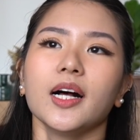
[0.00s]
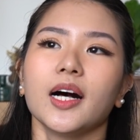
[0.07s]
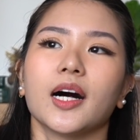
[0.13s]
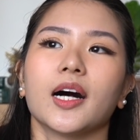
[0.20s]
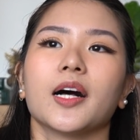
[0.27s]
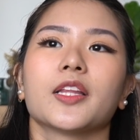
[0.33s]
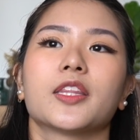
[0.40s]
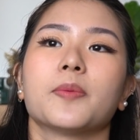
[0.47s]

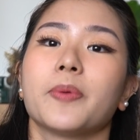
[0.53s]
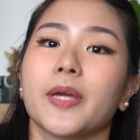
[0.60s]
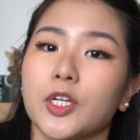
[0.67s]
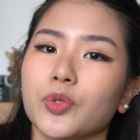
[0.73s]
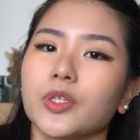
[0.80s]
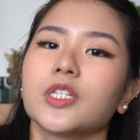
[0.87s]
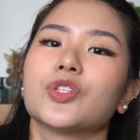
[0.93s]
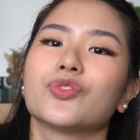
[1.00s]
The beige
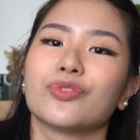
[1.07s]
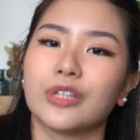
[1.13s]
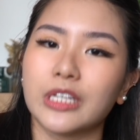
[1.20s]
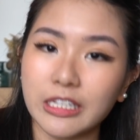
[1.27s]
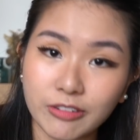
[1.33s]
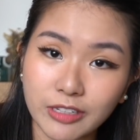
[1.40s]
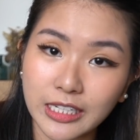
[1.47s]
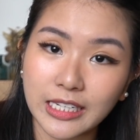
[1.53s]
one is
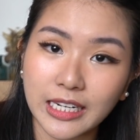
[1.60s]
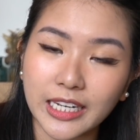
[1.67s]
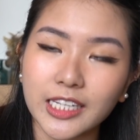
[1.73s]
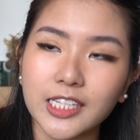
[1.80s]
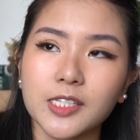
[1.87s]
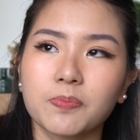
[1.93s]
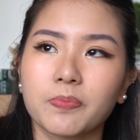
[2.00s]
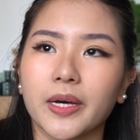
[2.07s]
really
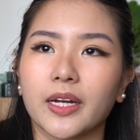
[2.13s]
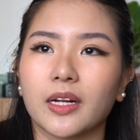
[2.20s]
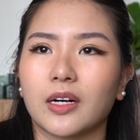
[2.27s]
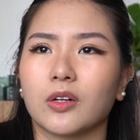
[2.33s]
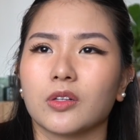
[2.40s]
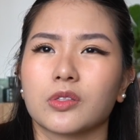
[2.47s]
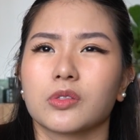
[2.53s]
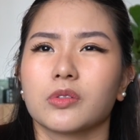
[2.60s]
nice, but
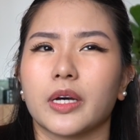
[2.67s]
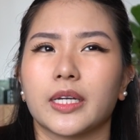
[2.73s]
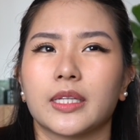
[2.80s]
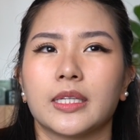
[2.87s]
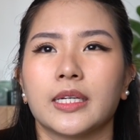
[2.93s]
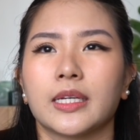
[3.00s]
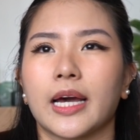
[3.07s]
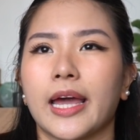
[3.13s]
also I
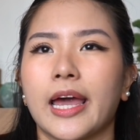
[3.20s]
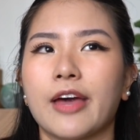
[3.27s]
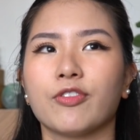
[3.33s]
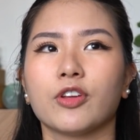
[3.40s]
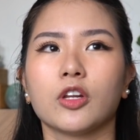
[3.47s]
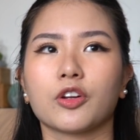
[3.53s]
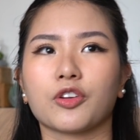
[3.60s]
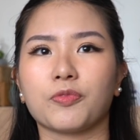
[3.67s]
think I have a
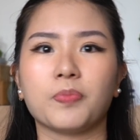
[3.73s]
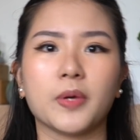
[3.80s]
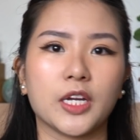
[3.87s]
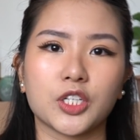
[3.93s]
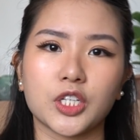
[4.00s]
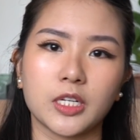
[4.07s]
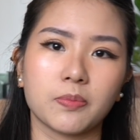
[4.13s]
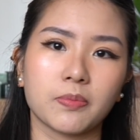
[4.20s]
lot of
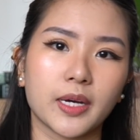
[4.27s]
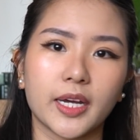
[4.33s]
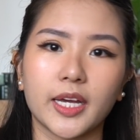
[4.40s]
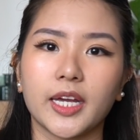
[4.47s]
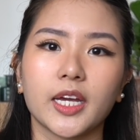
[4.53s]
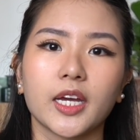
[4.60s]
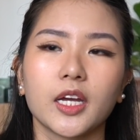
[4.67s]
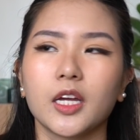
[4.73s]
beige in
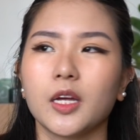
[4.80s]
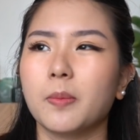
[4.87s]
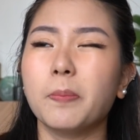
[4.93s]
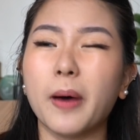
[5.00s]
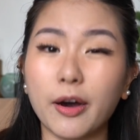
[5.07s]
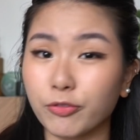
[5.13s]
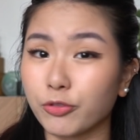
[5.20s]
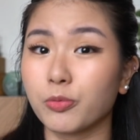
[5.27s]
my
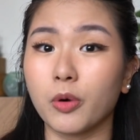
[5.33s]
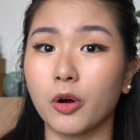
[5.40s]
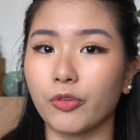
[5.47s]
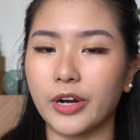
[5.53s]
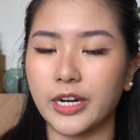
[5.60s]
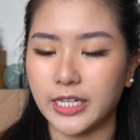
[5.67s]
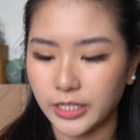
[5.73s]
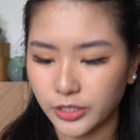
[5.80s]
bathroom
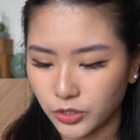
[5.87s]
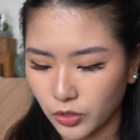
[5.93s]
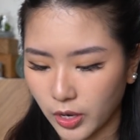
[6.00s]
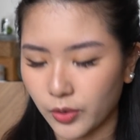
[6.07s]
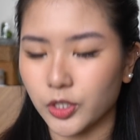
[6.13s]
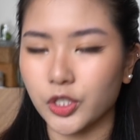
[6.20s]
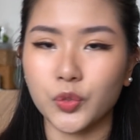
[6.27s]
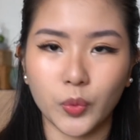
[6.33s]
already, so
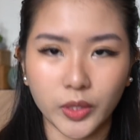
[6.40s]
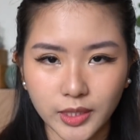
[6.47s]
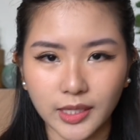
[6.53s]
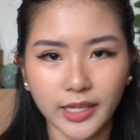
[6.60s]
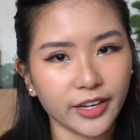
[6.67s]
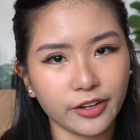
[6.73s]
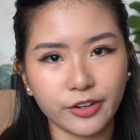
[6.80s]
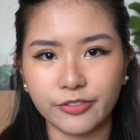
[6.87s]
I just wanted
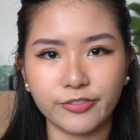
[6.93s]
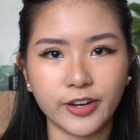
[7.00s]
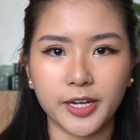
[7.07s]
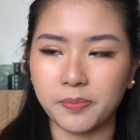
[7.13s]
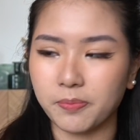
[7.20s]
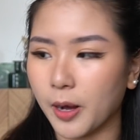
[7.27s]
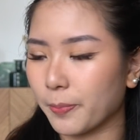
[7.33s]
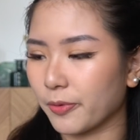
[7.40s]
like a
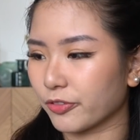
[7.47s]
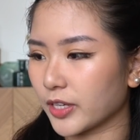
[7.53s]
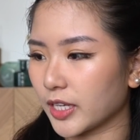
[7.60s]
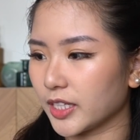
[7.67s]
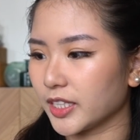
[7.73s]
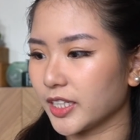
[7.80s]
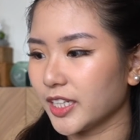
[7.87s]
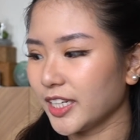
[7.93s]
fun pop of color.